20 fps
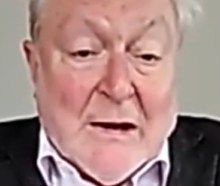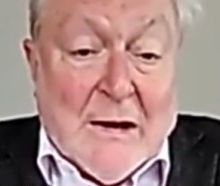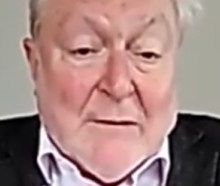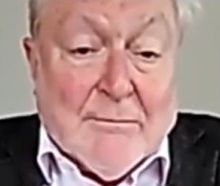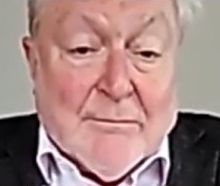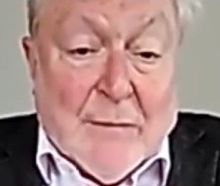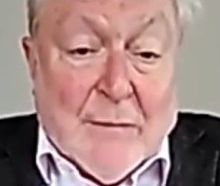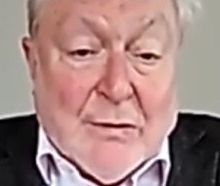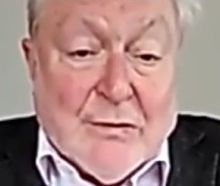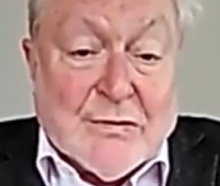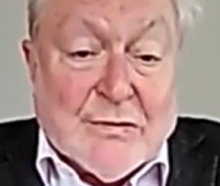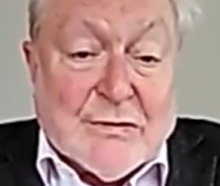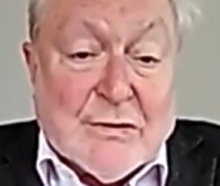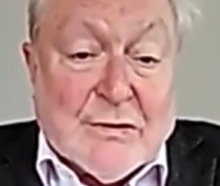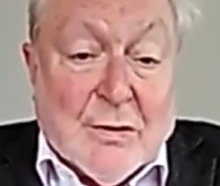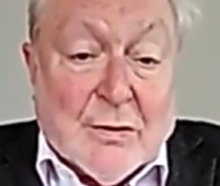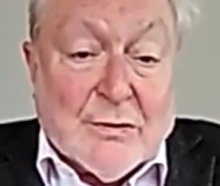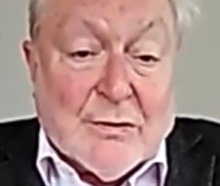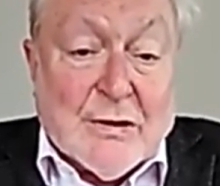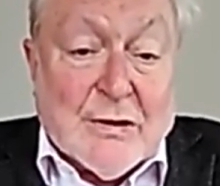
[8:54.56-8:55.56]
Most
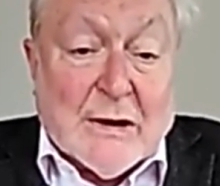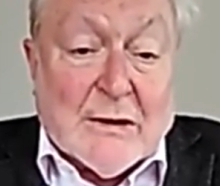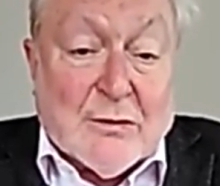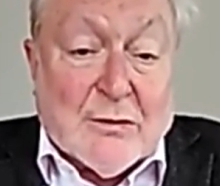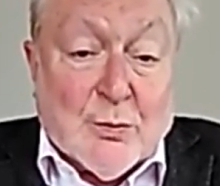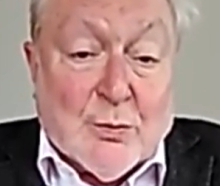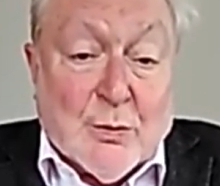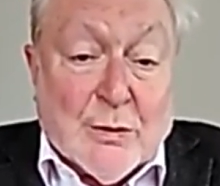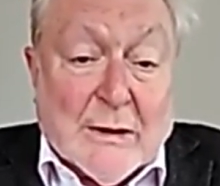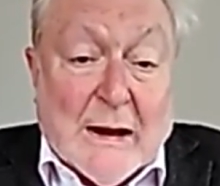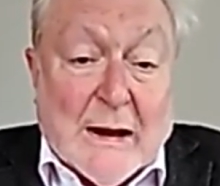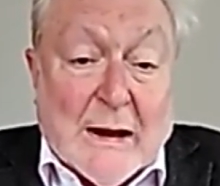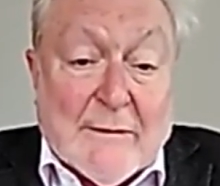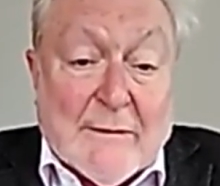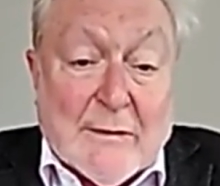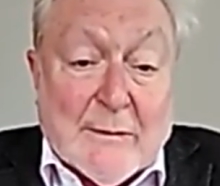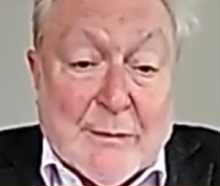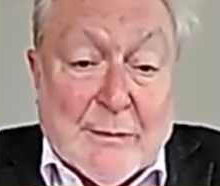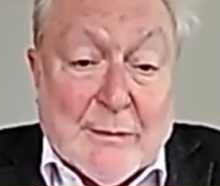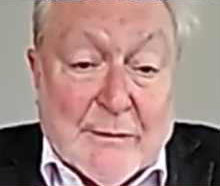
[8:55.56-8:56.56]
contracts will have
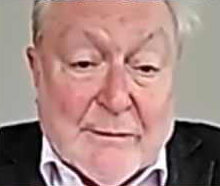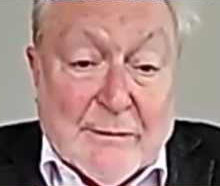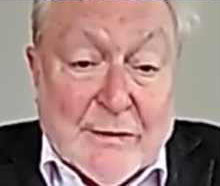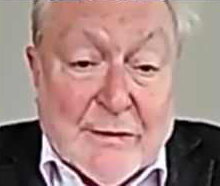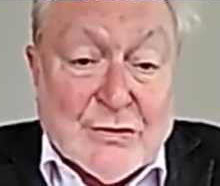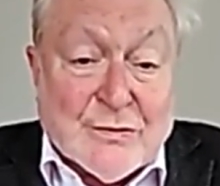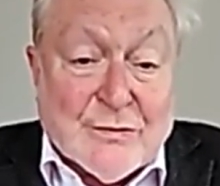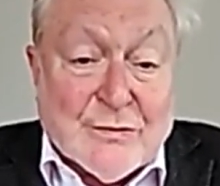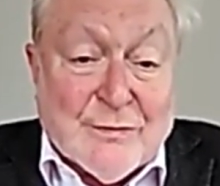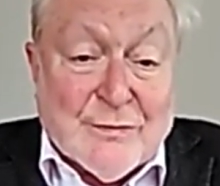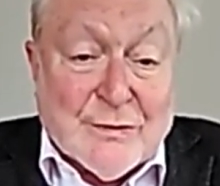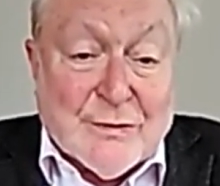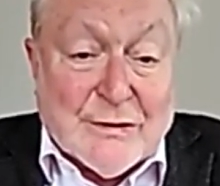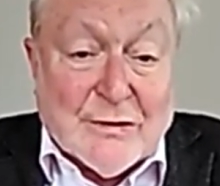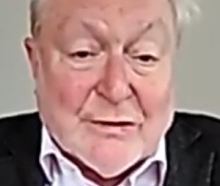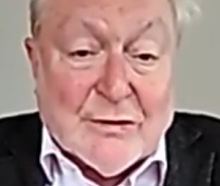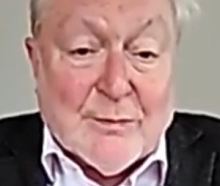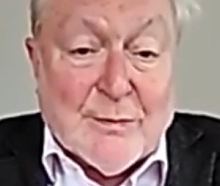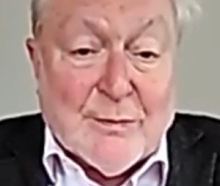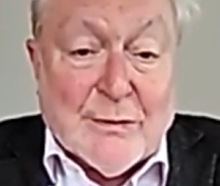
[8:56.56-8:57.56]
a provision for
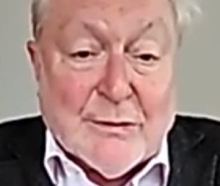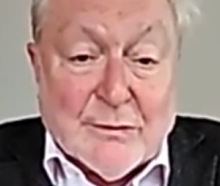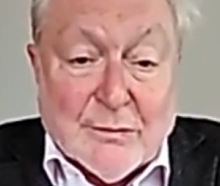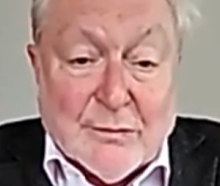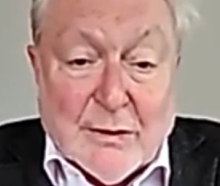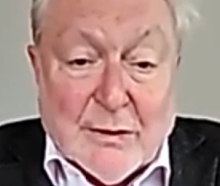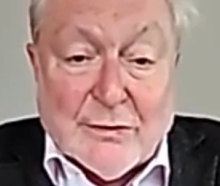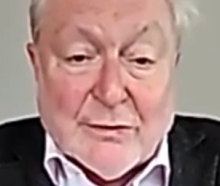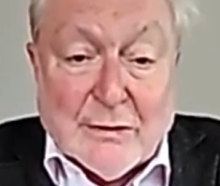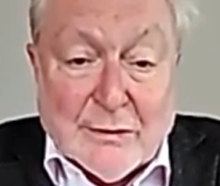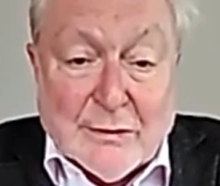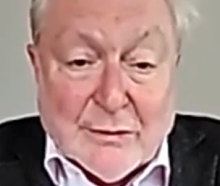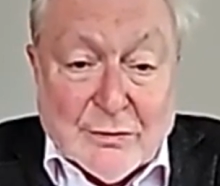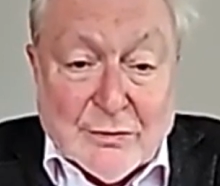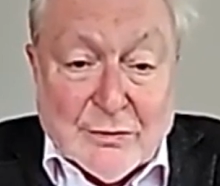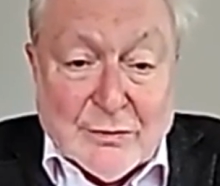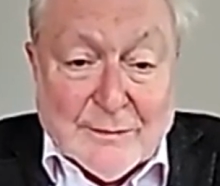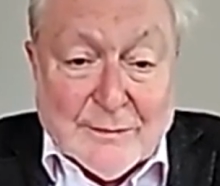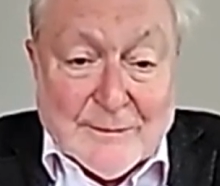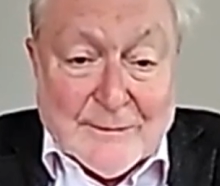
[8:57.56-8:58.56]
dispute
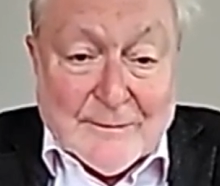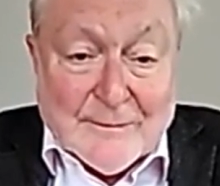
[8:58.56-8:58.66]
resolution,